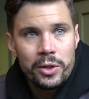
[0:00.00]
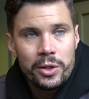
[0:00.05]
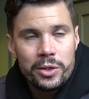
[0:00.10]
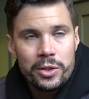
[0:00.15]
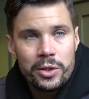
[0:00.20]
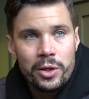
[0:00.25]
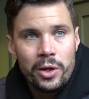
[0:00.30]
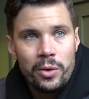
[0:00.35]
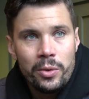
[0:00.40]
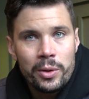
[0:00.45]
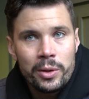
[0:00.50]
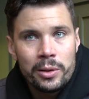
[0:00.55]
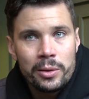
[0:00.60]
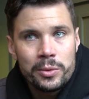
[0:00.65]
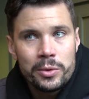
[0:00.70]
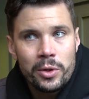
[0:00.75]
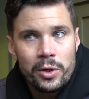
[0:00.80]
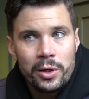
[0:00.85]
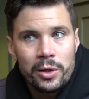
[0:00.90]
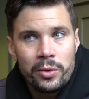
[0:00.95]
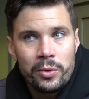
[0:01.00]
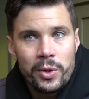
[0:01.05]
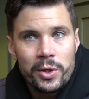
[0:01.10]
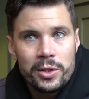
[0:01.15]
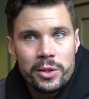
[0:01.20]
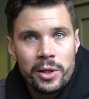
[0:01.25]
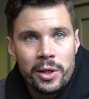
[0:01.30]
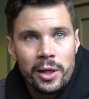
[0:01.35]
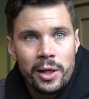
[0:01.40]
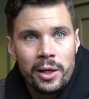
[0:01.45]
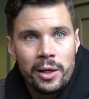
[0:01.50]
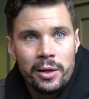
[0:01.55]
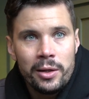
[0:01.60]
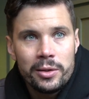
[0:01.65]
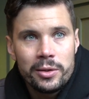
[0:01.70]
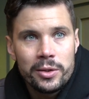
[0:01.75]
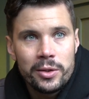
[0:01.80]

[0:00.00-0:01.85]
years ago and started racing again.